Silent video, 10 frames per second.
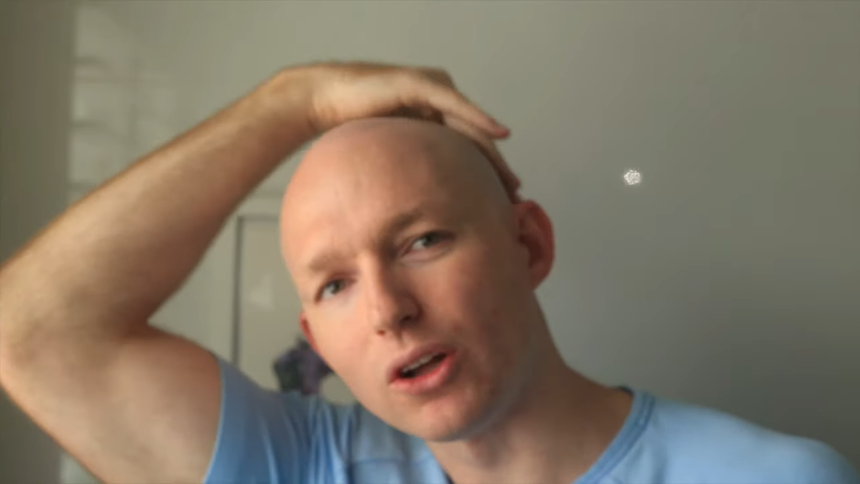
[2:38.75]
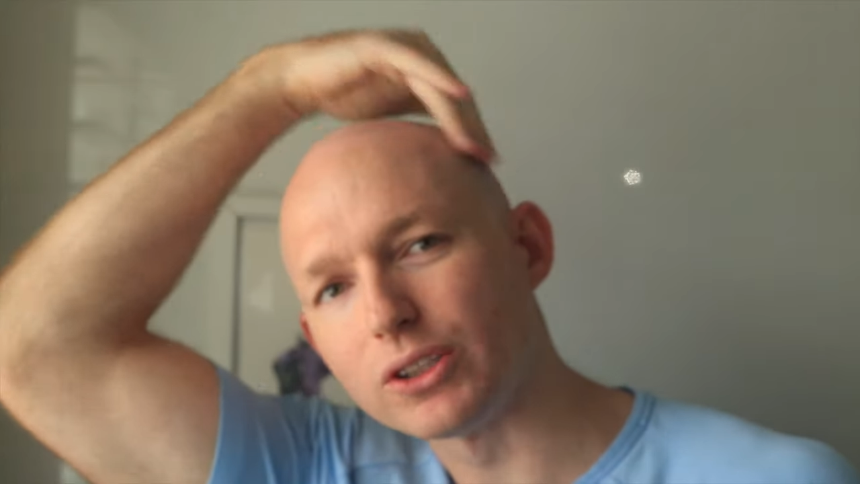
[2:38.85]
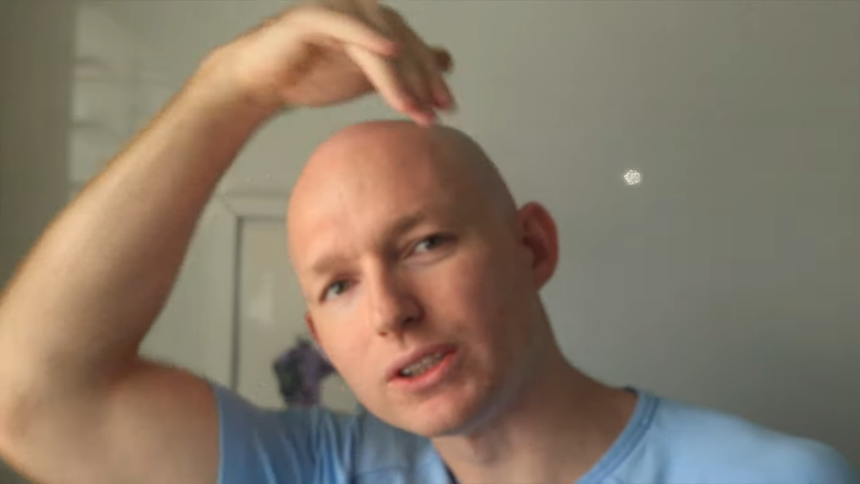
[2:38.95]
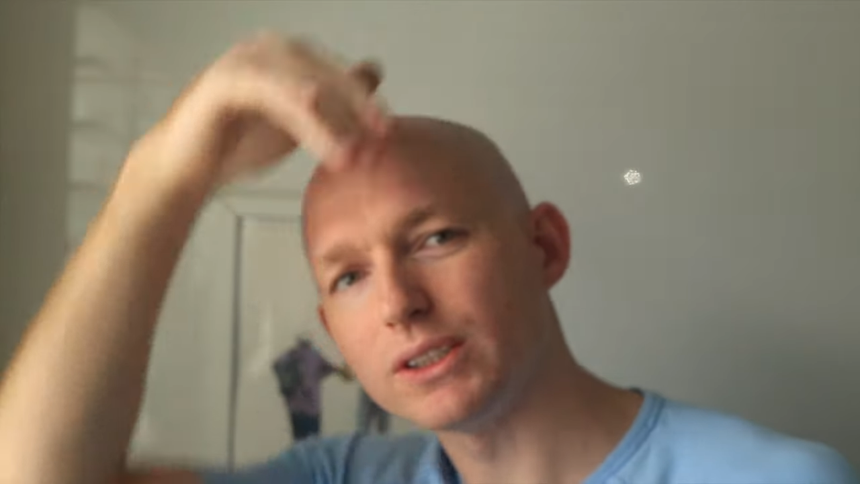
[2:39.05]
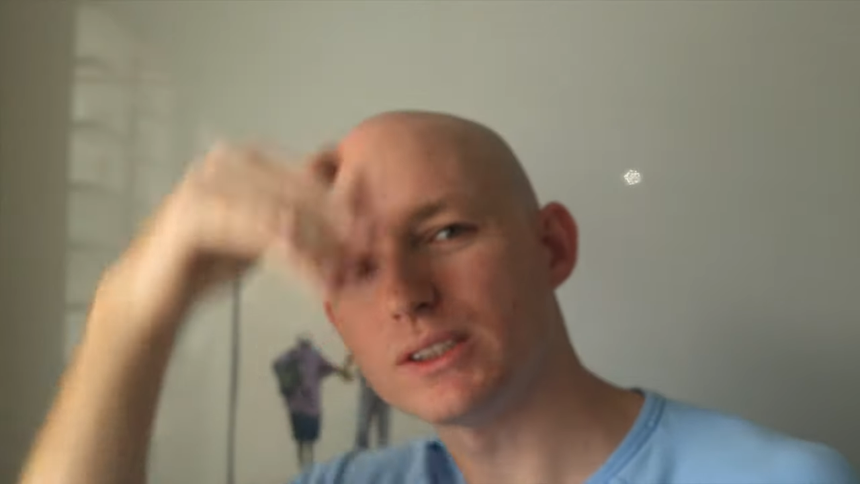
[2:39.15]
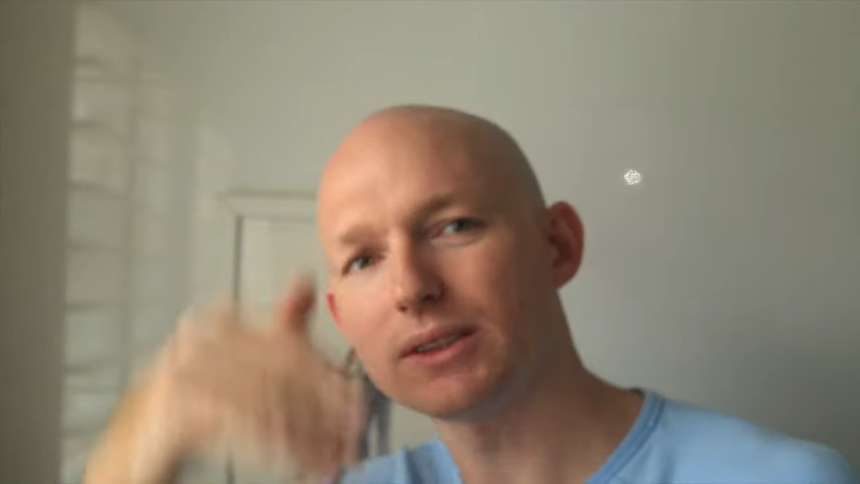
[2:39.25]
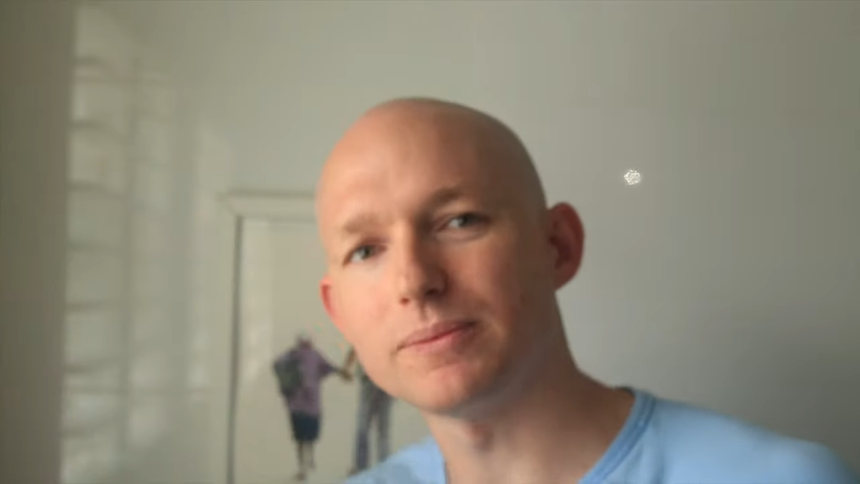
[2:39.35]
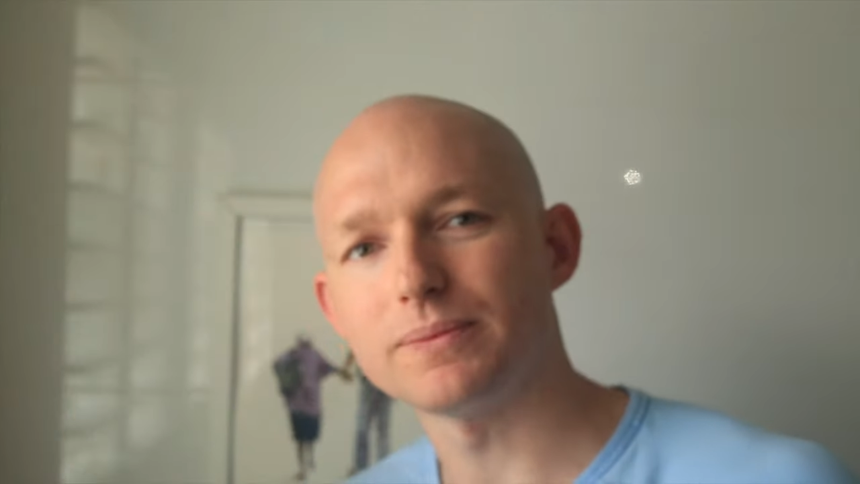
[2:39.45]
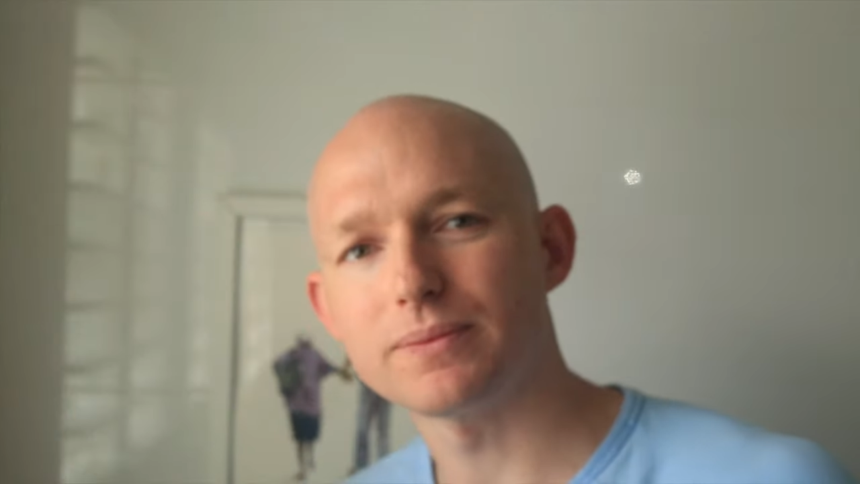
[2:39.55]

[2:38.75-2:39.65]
closeness.